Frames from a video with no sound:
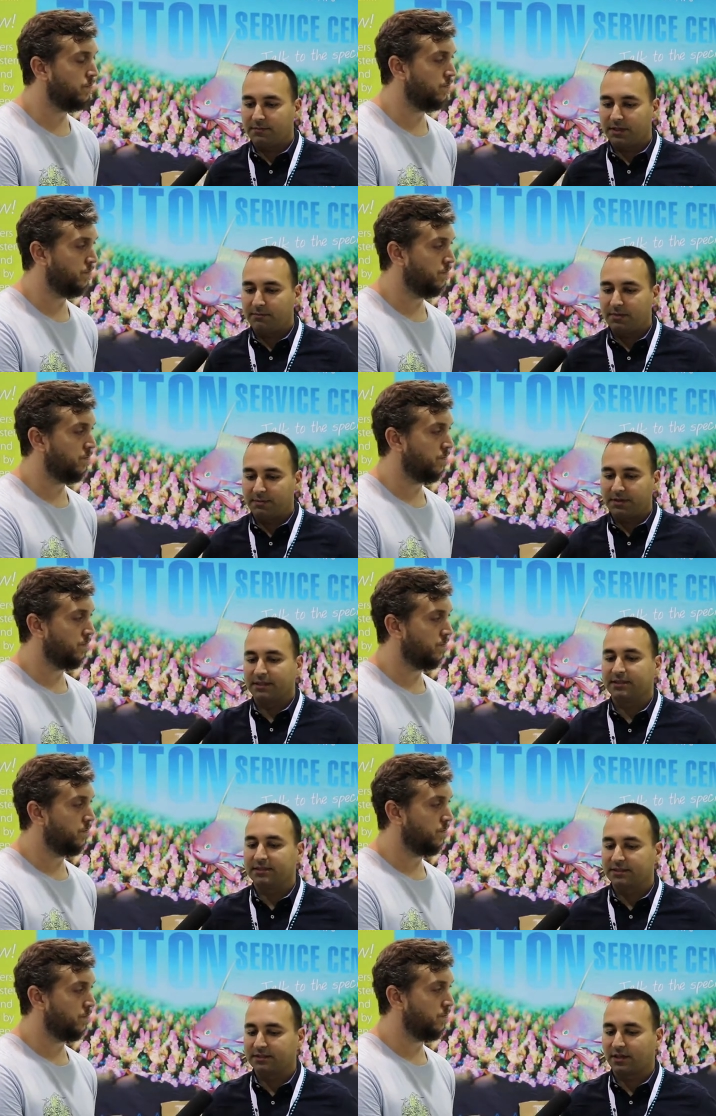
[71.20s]

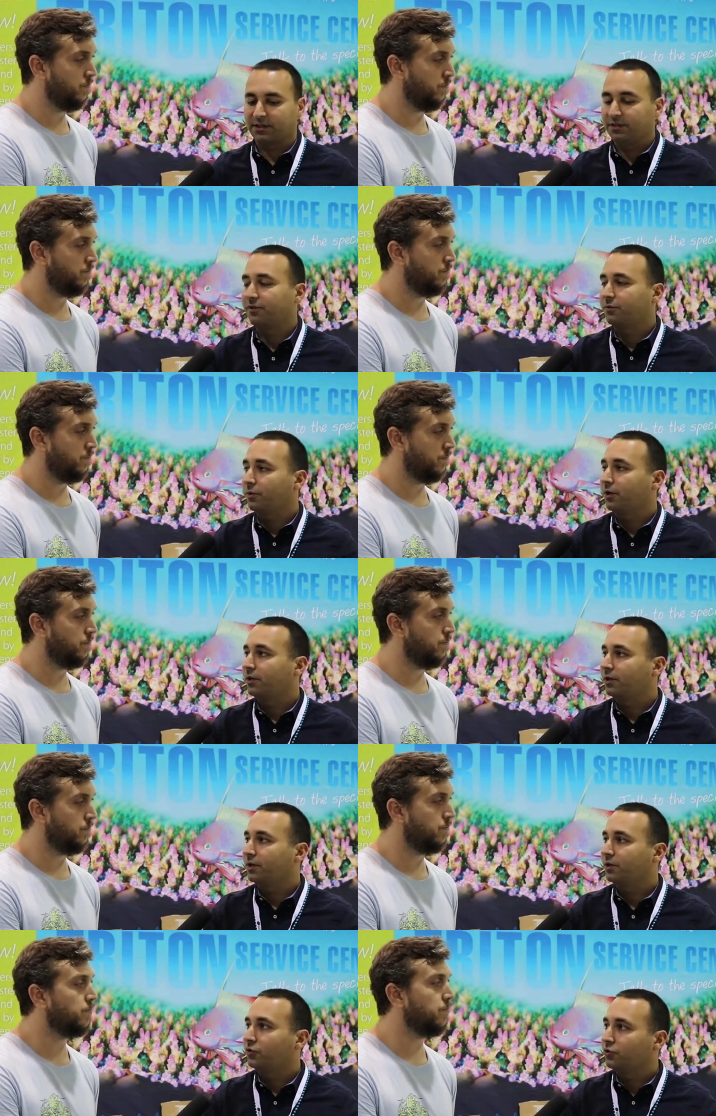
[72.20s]
Speaker 1: implementing scientific work
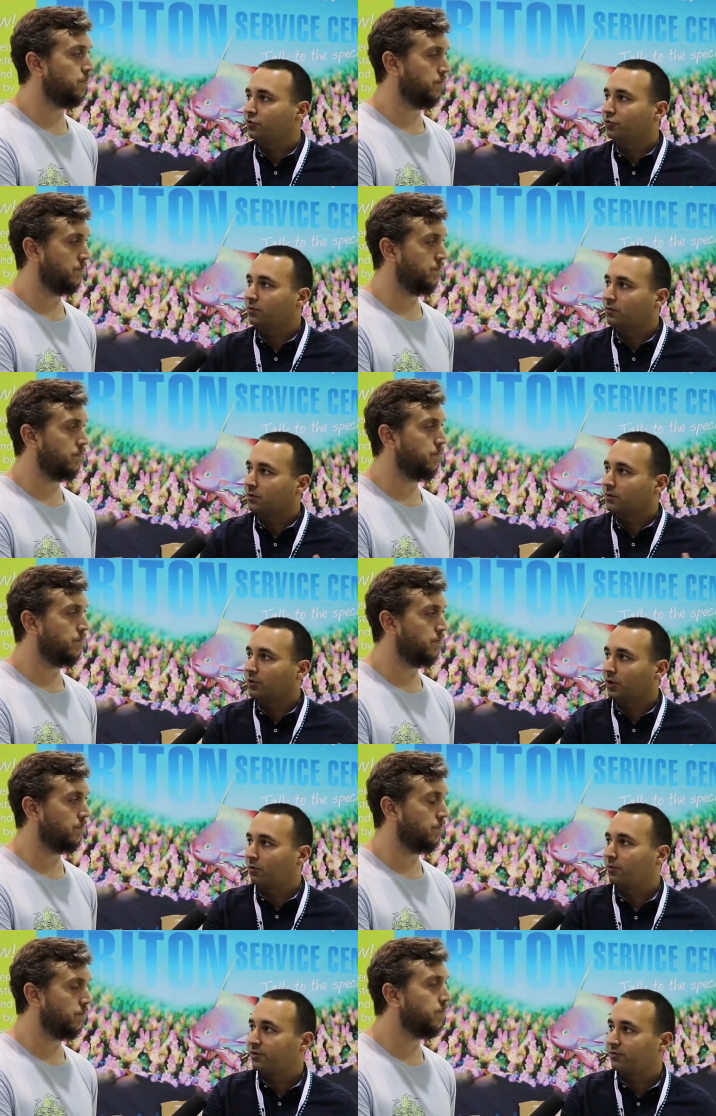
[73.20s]
into you
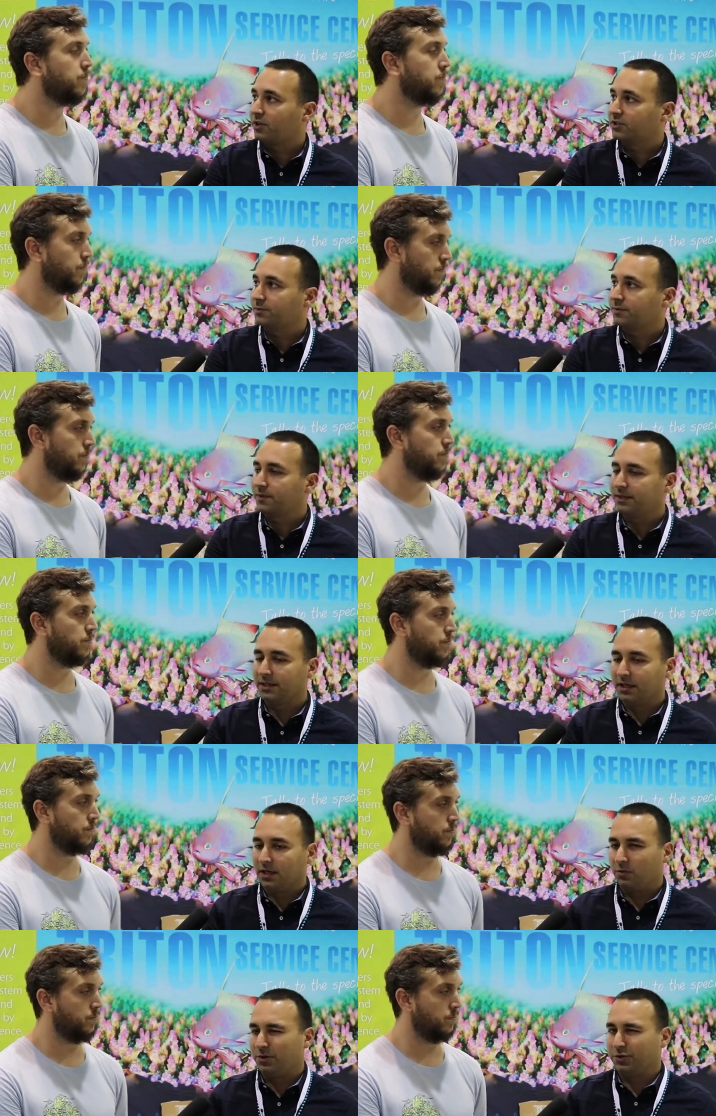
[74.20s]
know reef husbandry.
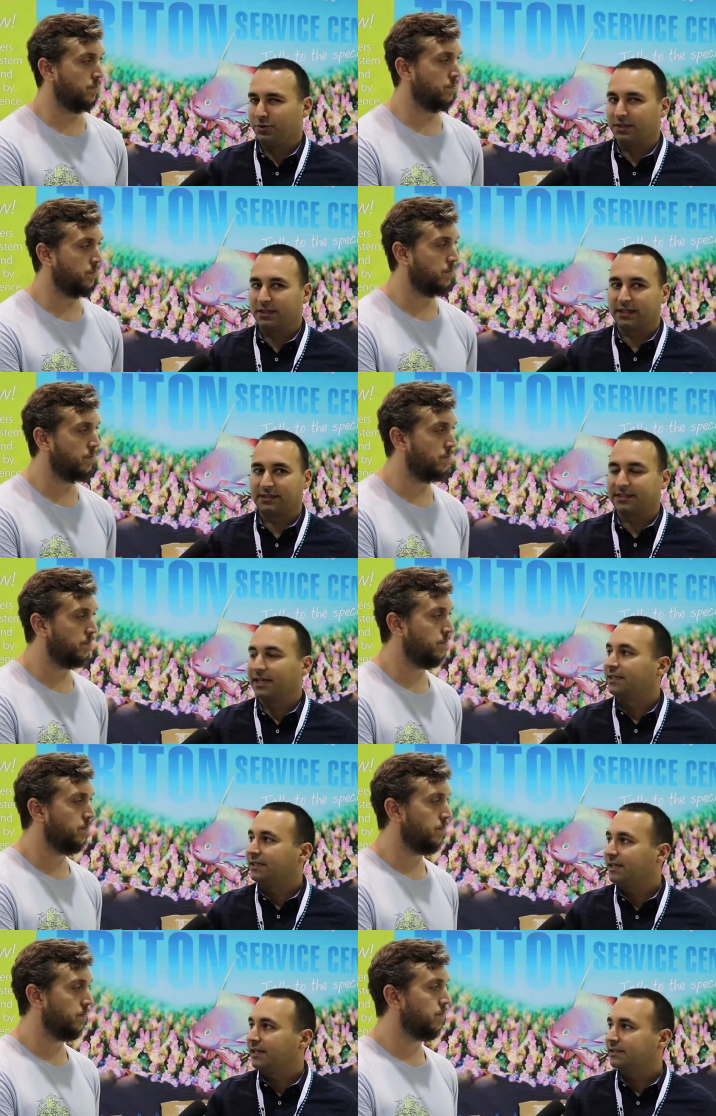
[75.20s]
We're doing it like
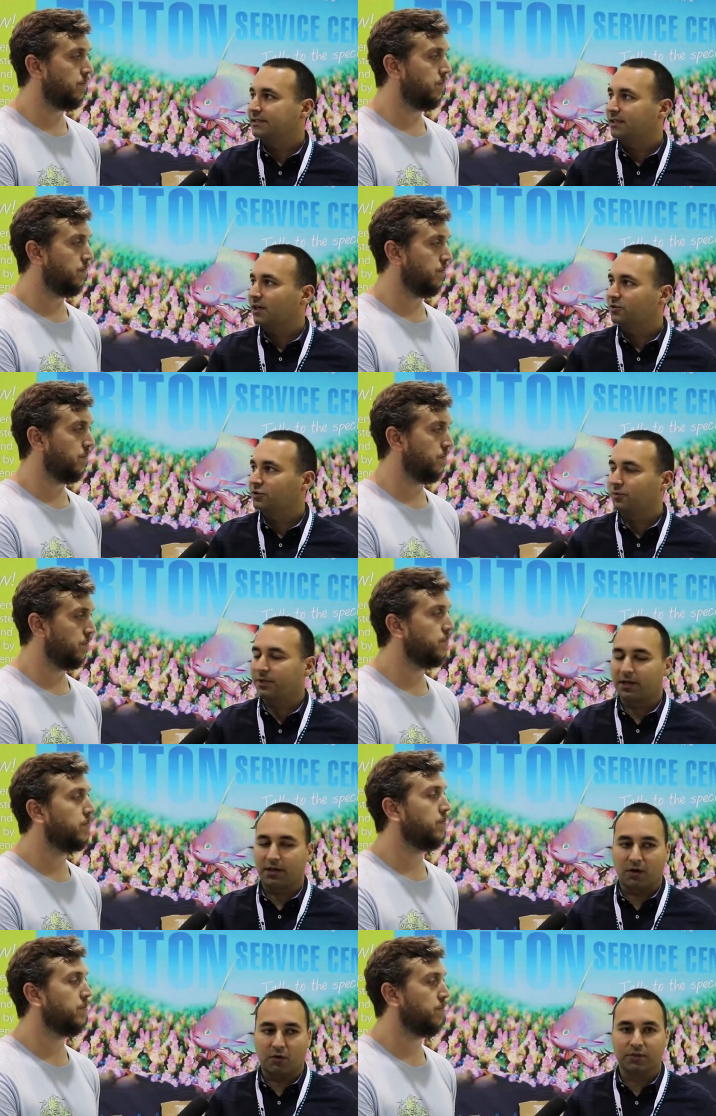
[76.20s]
10 years now, so we
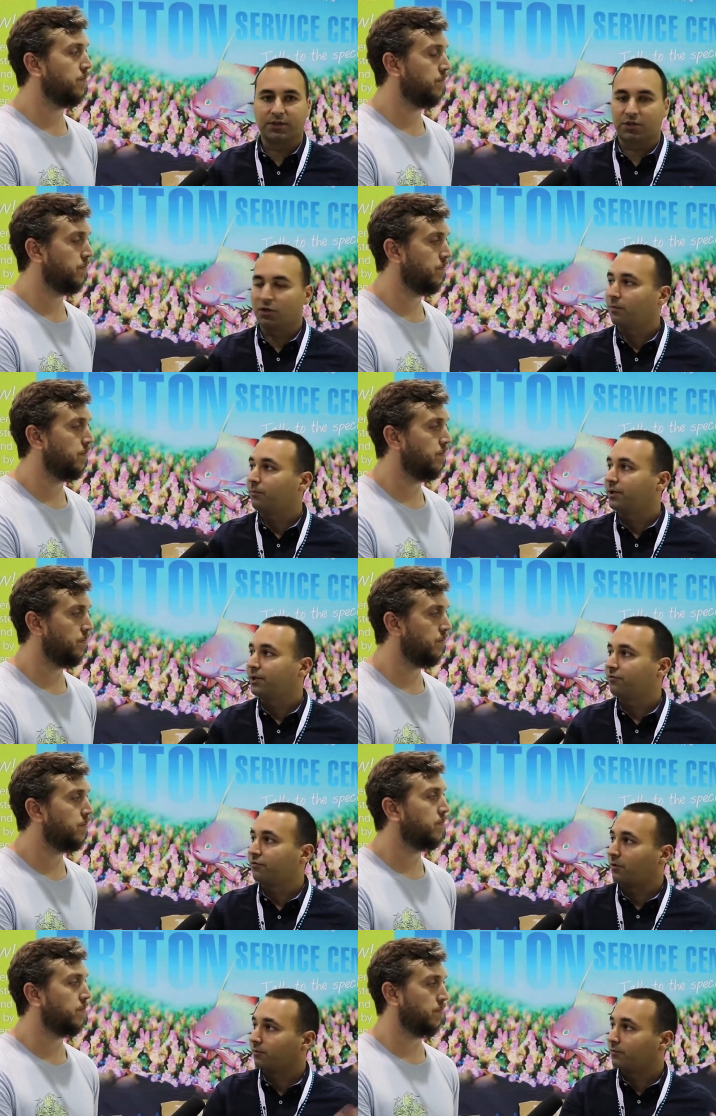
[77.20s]
are older company
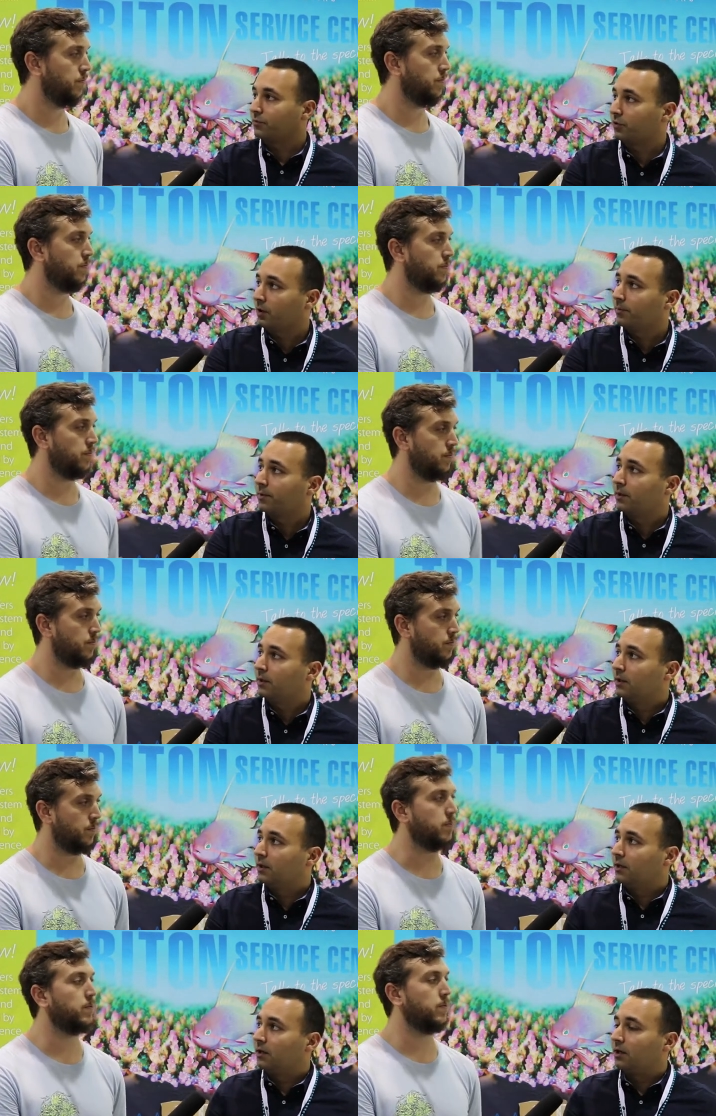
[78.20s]
from Europe
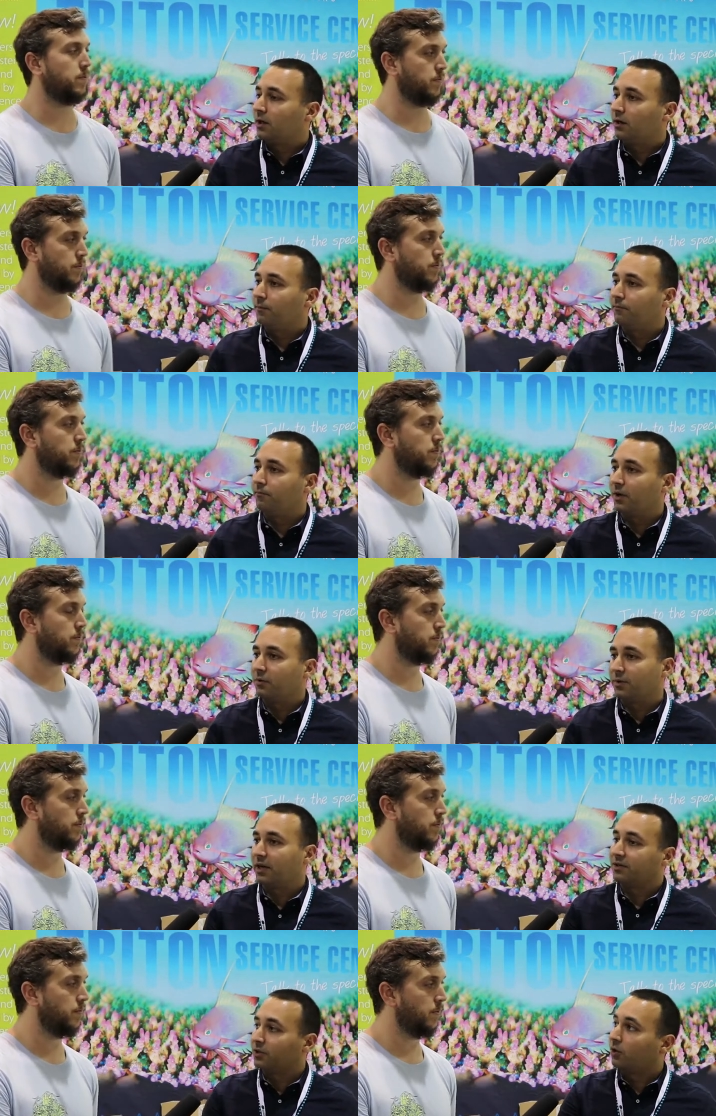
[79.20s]
um, and
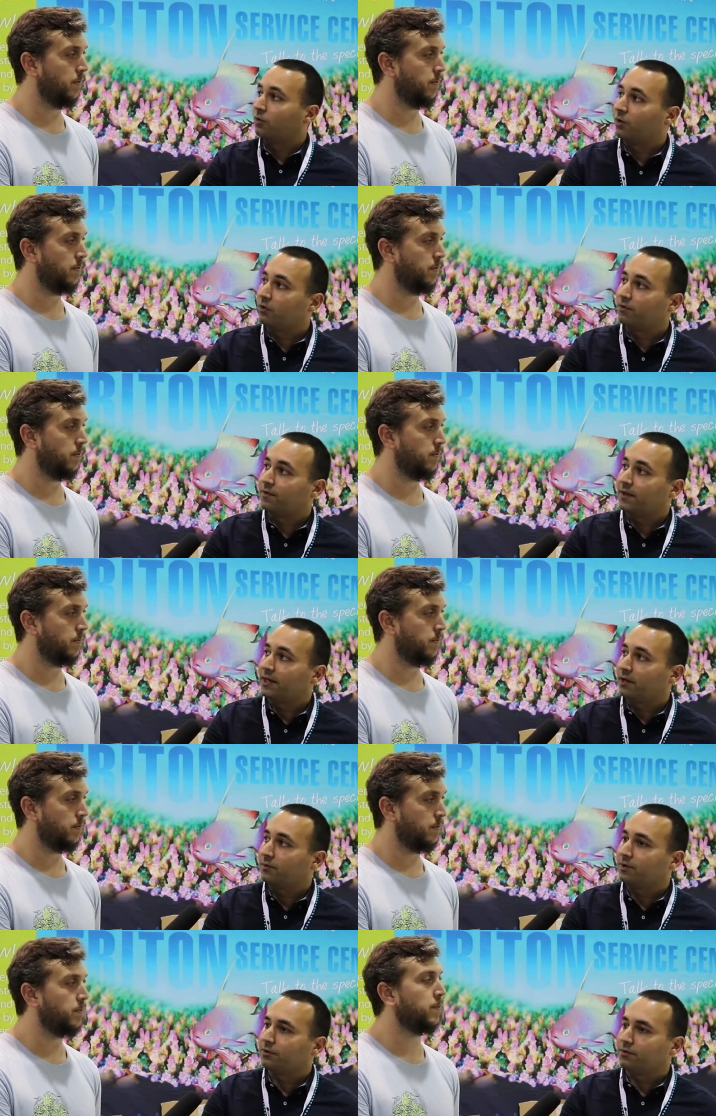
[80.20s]
well known over
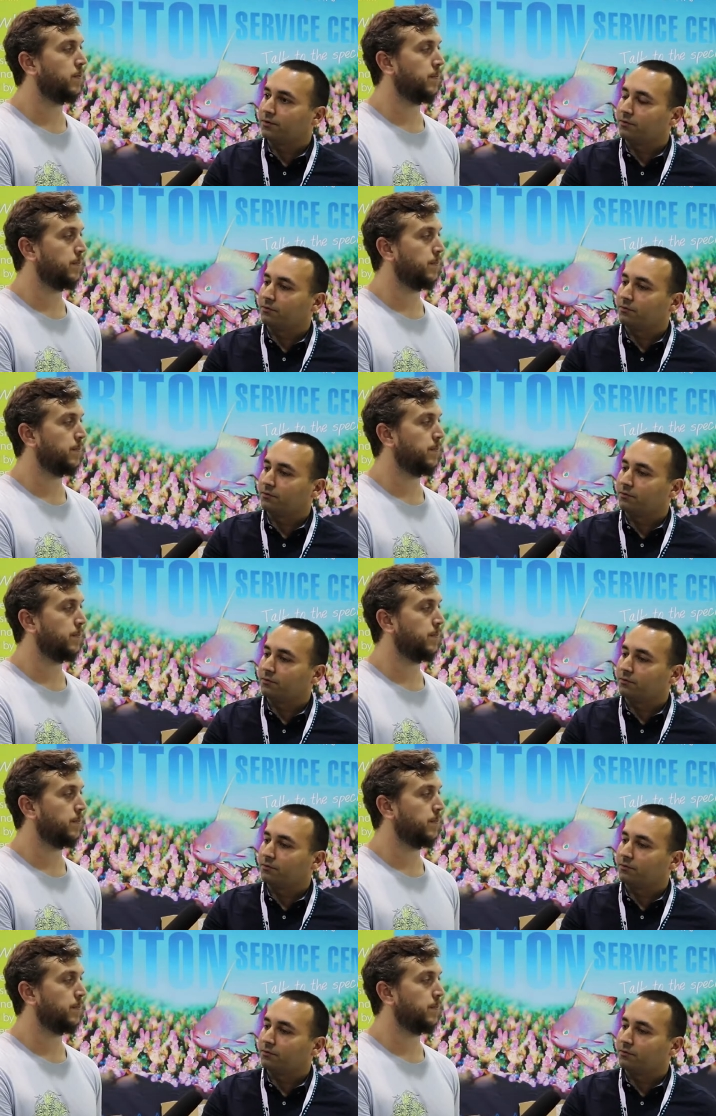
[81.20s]
there. We do